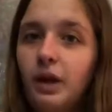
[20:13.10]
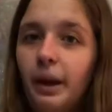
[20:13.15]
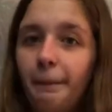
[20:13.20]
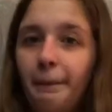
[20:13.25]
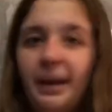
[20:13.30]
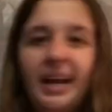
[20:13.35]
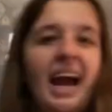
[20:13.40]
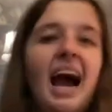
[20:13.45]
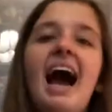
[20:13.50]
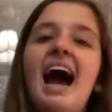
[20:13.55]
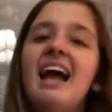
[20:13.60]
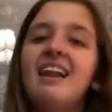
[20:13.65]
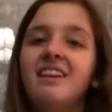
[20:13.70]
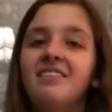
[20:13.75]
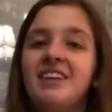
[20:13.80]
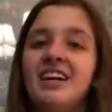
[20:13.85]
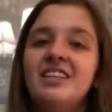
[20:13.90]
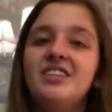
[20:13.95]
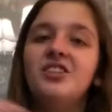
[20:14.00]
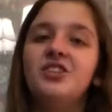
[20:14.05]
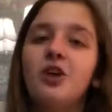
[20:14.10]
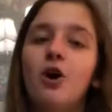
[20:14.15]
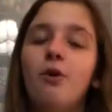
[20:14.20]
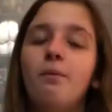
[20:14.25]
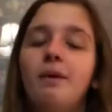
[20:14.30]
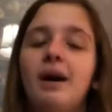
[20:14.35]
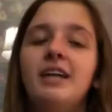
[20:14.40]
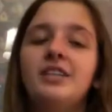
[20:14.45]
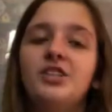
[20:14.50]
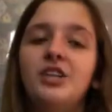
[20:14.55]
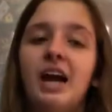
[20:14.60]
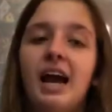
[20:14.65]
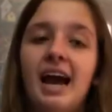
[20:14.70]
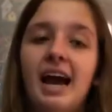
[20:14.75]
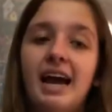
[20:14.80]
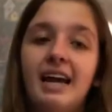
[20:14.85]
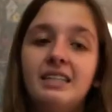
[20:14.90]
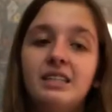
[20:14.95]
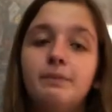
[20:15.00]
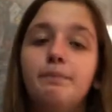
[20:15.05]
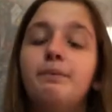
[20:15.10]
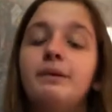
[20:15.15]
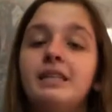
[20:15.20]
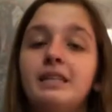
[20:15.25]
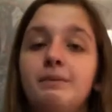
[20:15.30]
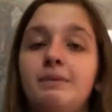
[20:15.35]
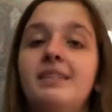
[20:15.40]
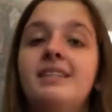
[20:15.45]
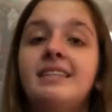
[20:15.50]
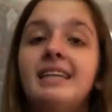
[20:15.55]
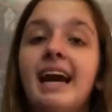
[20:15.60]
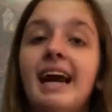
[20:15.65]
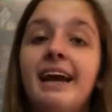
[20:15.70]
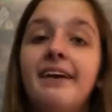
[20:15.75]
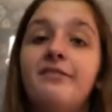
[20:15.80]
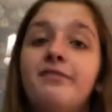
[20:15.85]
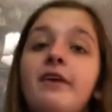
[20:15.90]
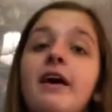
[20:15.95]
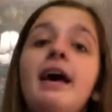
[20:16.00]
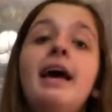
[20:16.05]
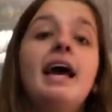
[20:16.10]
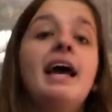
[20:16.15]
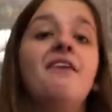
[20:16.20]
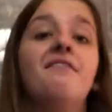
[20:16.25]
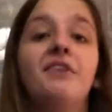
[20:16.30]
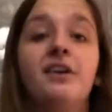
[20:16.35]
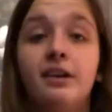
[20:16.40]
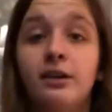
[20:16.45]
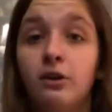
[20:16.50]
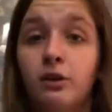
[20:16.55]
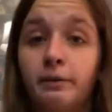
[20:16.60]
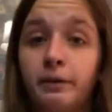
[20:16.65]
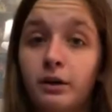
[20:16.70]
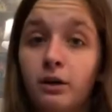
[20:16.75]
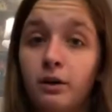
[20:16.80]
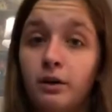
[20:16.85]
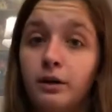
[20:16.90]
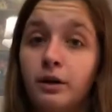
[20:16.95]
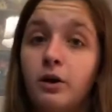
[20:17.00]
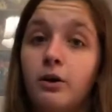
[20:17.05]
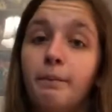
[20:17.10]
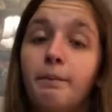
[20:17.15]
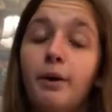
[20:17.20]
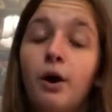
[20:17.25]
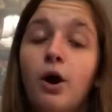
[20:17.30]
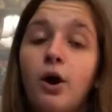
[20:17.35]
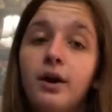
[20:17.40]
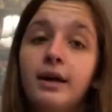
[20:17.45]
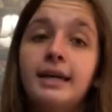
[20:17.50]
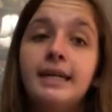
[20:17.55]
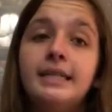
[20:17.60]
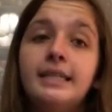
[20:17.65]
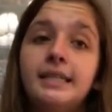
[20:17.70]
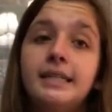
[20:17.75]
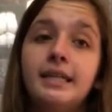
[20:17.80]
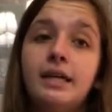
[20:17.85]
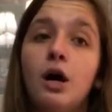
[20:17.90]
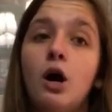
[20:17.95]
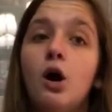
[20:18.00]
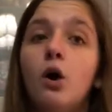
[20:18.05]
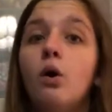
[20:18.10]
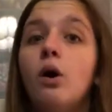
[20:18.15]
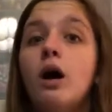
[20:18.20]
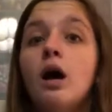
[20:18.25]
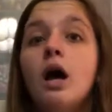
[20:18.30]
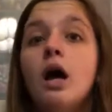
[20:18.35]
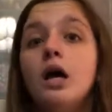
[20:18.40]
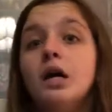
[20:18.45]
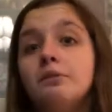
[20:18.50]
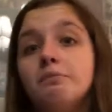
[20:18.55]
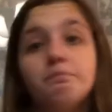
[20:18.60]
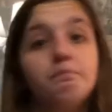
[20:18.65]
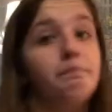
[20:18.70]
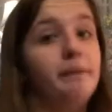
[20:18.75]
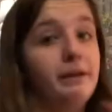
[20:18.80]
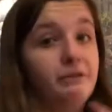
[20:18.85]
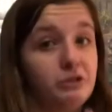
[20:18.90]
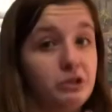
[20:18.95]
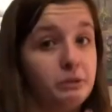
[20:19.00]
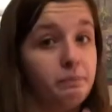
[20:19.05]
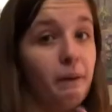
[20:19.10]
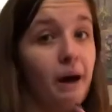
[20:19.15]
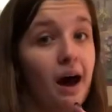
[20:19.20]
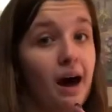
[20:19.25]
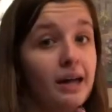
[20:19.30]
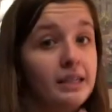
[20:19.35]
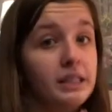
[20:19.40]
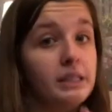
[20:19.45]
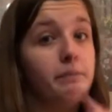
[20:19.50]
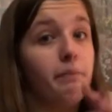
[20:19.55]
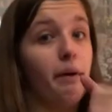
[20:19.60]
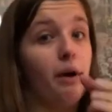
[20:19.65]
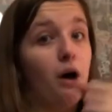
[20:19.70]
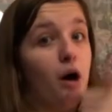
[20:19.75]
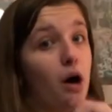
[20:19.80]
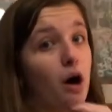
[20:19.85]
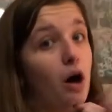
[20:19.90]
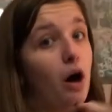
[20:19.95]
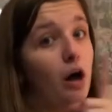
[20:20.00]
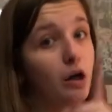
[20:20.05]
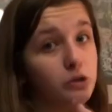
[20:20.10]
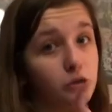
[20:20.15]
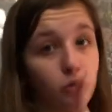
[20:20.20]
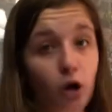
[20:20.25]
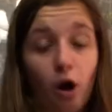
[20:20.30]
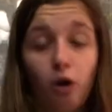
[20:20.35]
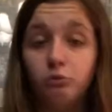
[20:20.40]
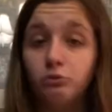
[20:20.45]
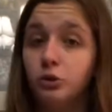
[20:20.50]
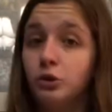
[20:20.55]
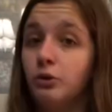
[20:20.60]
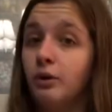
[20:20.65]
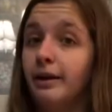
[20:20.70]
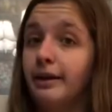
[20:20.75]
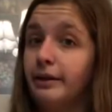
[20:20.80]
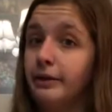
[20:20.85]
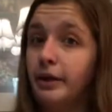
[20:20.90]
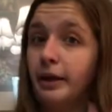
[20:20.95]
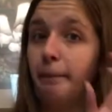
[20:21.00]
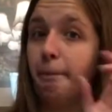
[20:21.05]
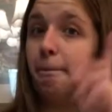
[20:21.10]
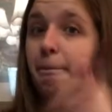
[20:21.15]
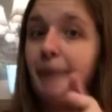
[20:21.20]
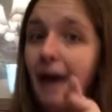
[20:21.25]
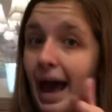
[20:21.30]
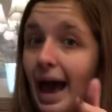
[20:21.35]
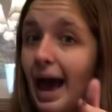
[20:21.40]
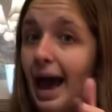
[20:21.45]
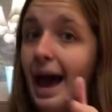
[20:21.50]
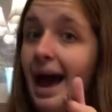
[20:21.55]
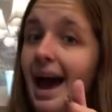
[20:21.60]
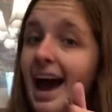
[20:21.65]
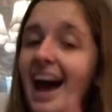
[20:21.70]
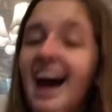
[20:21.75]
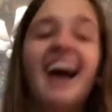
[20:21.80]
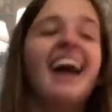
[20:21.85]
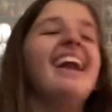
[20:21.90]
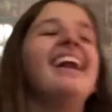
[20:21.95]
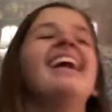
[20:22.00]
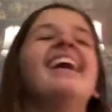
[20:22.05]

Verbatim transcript: but yeah, I love you guys so much, and please be safe. If you're gonna go to, go, go to parties, you know, be responsible, don't do anything bad.